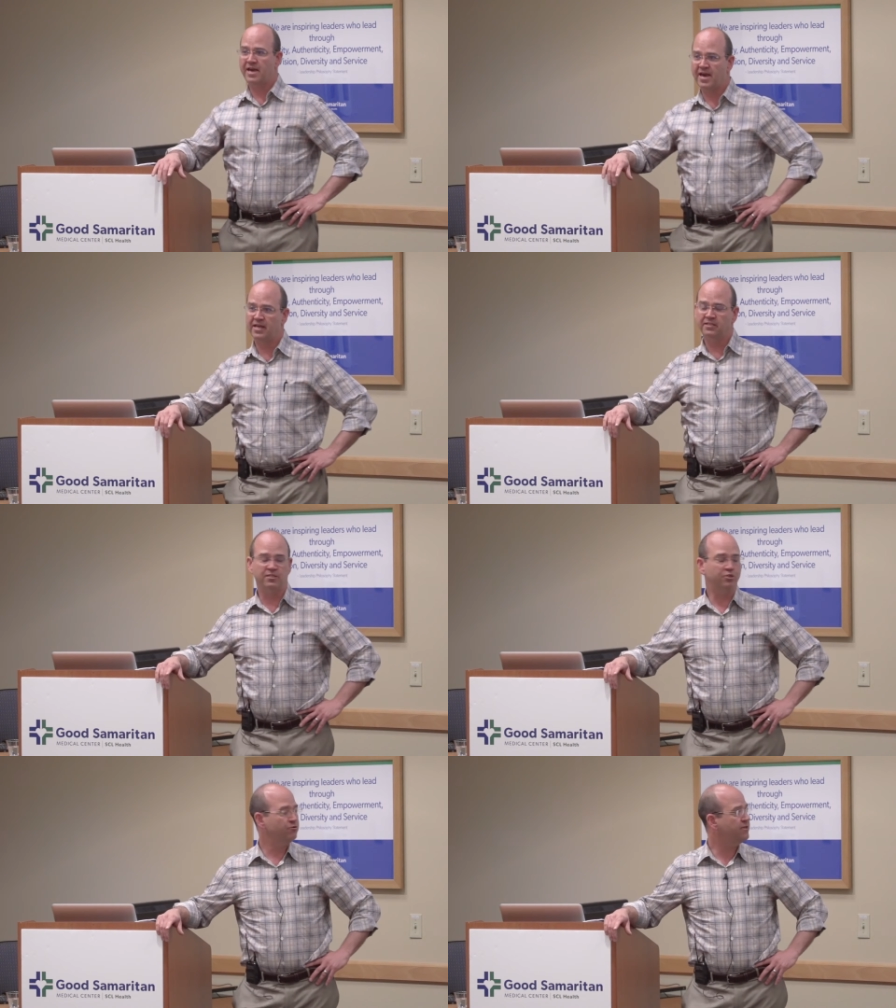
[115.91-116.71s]

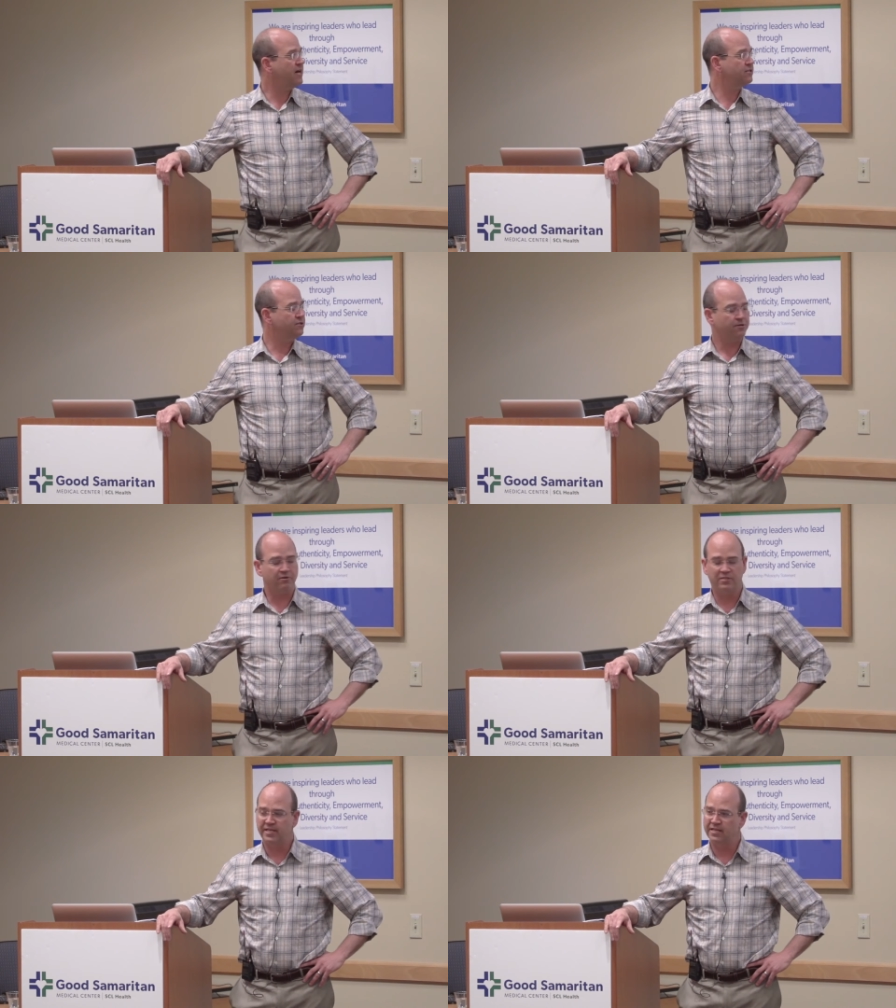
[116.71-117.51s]
And since
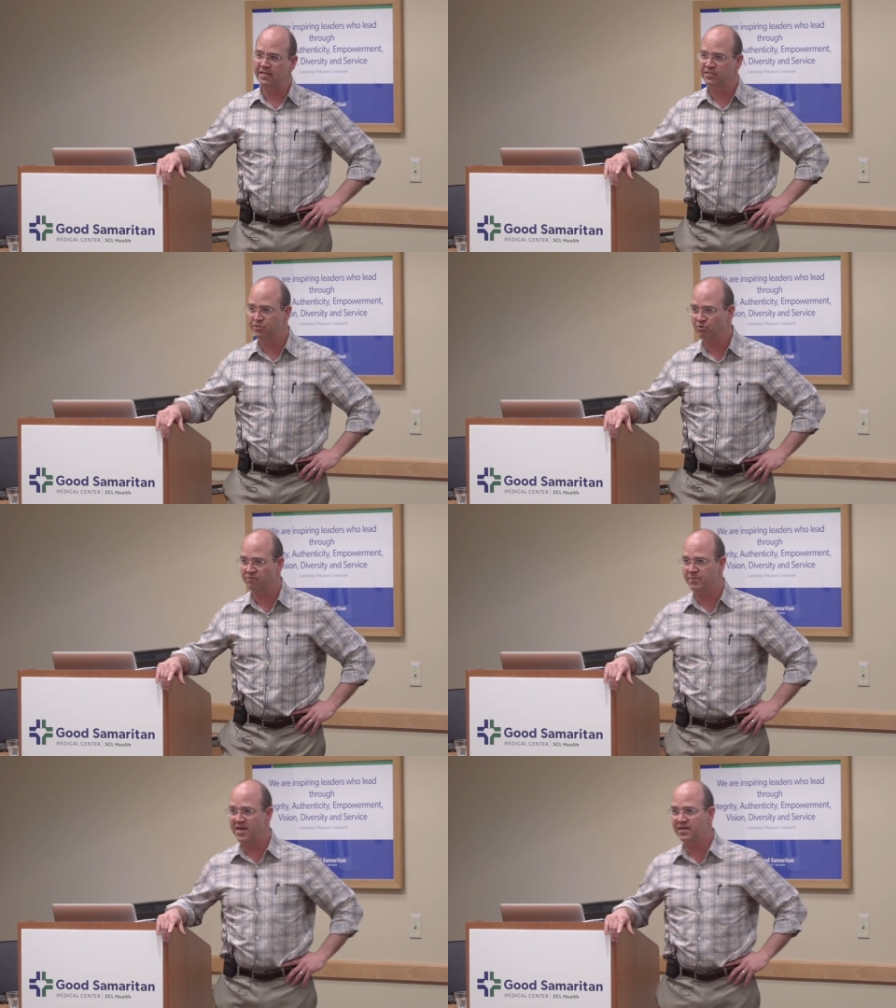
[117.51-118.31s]
2013, he's
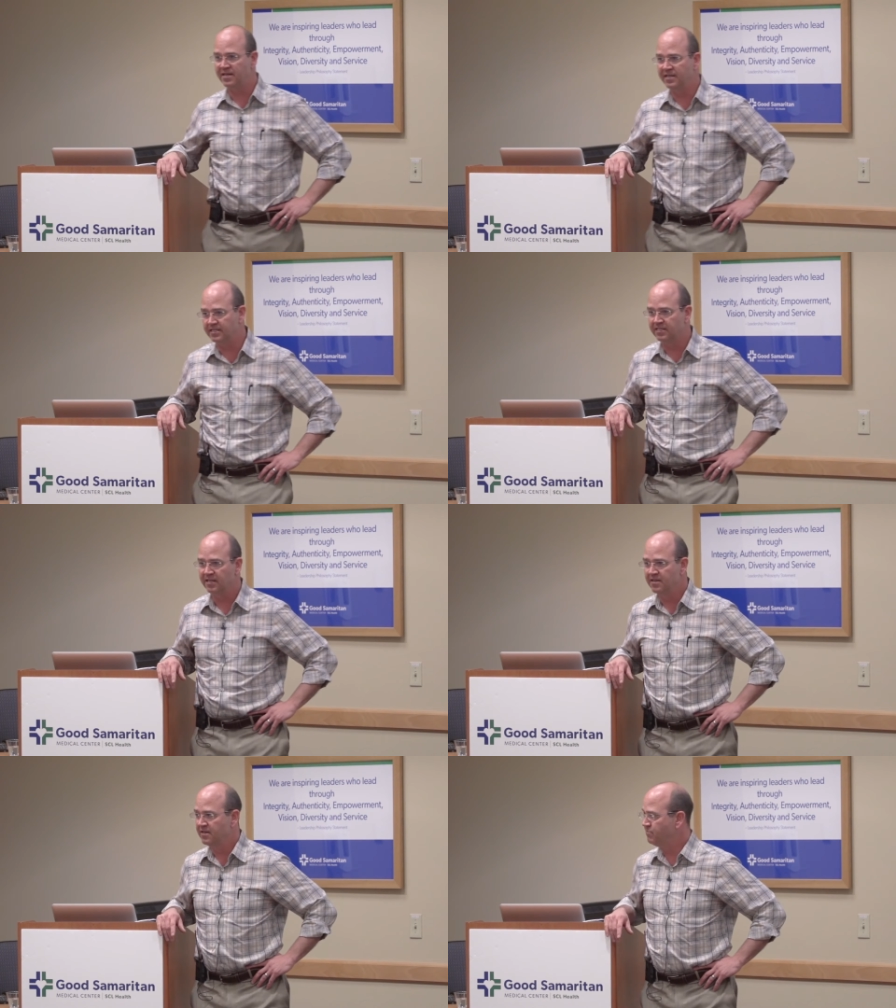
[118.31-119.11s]
sort of made it
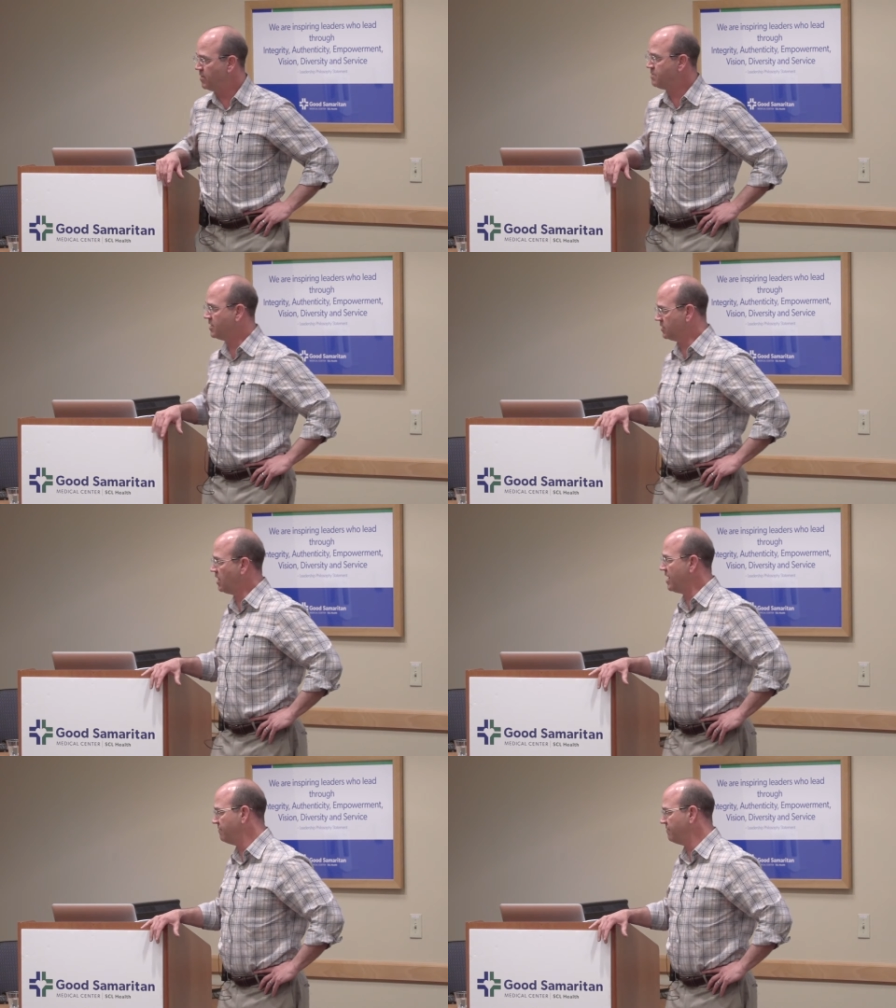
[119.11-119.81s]
his, maybe his